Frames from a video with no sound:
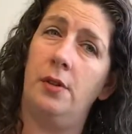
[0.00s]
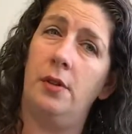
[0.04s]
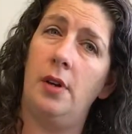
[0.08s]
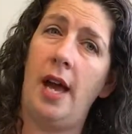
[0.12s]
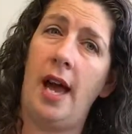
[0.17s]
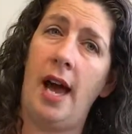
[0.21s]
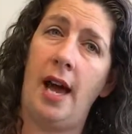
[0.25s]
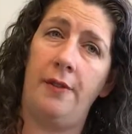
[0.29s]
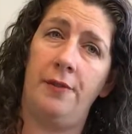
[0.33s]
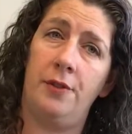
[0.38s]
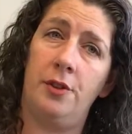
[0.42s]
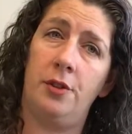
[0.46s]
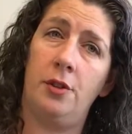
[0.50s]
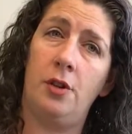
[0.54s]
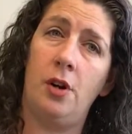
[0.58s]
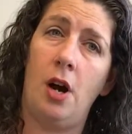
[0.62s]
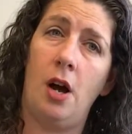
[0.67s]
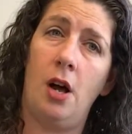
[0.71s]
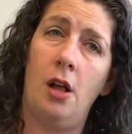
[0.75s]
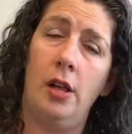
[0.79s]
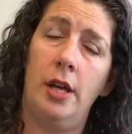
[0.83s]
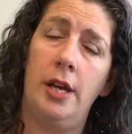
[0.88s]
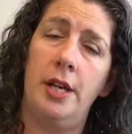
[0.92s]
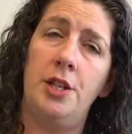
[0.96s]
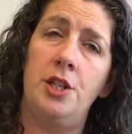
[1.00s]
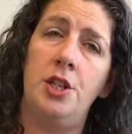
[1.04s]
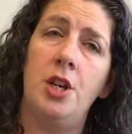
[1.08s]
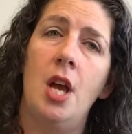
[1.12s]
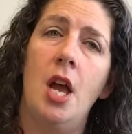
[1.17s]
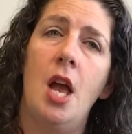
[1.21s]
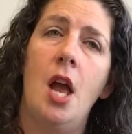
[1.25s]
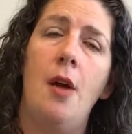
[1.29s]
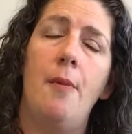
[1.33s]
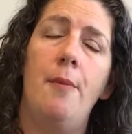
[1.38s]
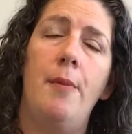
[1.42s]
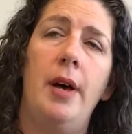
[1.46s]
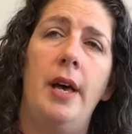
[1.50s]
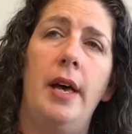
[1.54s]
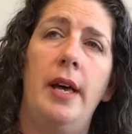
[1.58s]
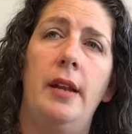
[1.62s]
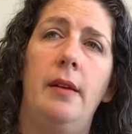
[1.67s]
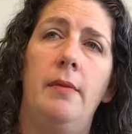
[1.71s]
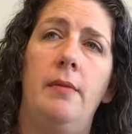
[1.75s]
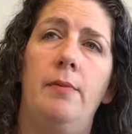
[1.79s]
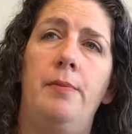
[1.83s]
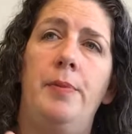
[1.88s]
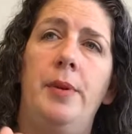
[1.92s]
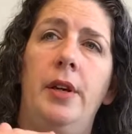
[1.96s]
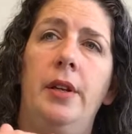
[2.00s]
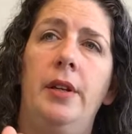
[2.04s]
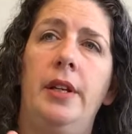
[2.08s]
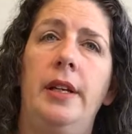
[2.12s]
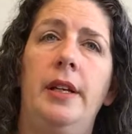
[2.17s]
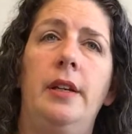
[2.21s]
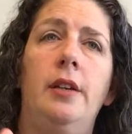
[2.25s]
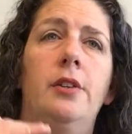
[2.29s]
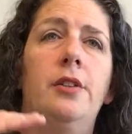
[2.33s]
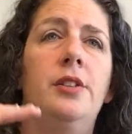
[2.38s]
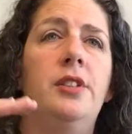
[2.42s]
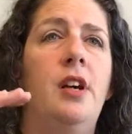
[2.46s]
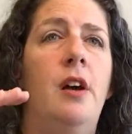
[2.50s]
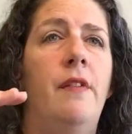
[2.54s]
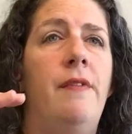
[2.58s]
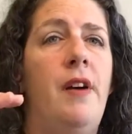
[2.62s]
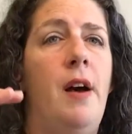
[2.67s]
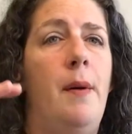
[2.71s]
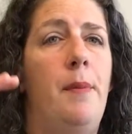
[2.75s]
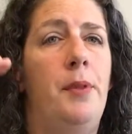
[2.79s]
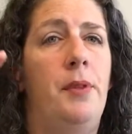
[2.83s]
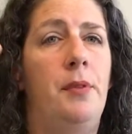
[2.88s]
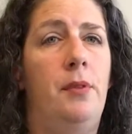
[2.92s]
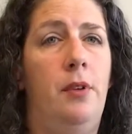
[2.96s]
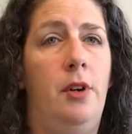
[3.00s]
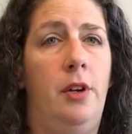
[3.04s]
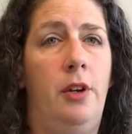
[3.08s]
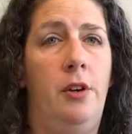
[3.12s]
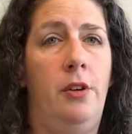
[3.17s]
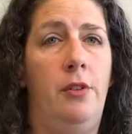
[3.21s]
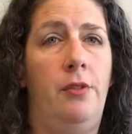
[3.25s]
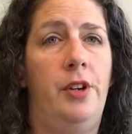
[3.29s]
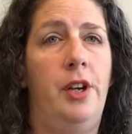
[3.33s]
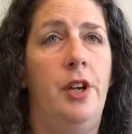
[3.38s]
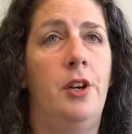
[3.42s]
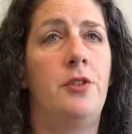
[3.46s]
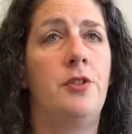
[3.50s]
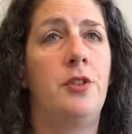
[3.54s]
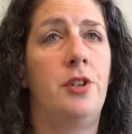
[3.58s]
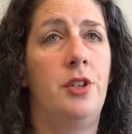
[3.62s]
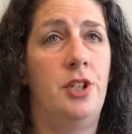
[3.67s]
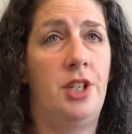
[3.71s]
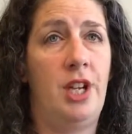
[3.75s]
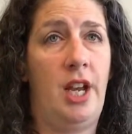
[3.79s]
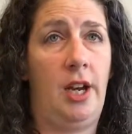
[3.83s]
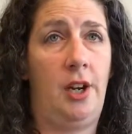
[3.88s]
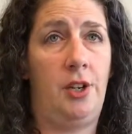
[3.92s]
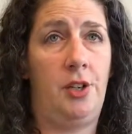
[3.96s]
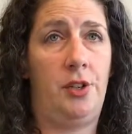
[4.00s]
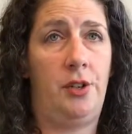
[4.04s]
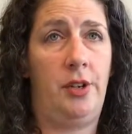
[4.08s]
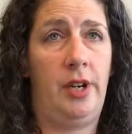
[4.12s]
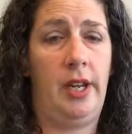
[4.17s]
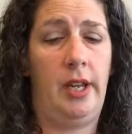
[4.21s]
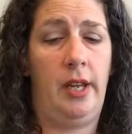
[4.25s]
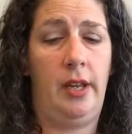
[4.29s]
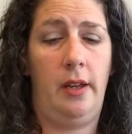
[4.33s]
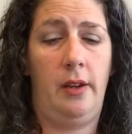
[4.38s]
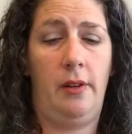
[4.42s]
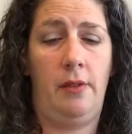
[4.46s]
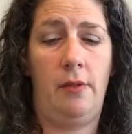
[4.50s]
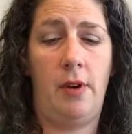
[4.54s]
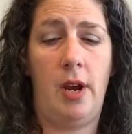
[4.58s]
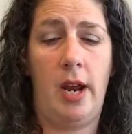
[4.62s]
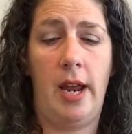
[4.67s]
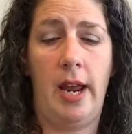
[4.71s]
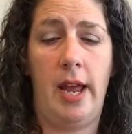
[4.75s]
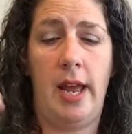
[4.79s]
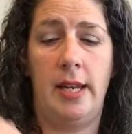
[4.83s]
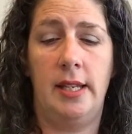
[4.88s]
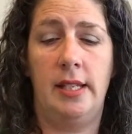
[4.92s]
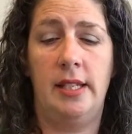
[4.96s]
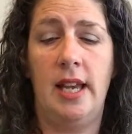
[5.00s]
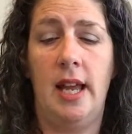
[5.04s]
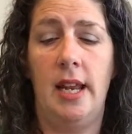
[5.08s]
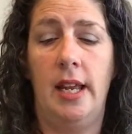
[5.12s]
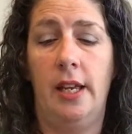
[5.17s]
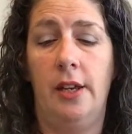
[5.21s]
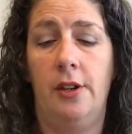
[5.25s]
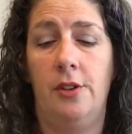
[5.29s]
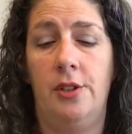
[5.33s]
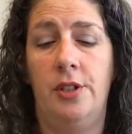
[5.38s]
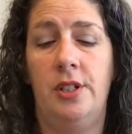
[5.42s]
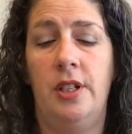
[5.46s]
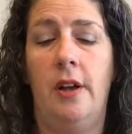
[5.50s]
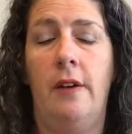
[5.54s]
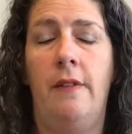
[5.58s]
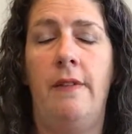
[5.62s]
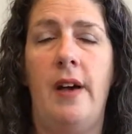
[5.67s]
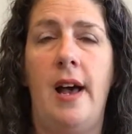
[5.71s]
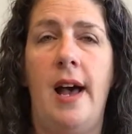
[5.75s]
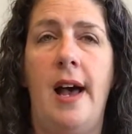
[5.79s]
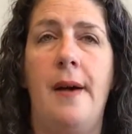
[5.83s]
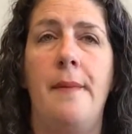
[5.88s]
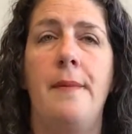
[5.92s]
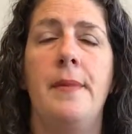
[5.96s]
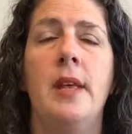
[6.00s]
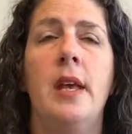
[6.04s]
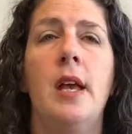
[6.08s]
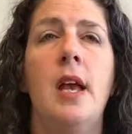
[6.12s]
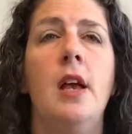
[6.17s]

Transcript: after college, but building yourself up through a career trajectory, right? And setting yourself up.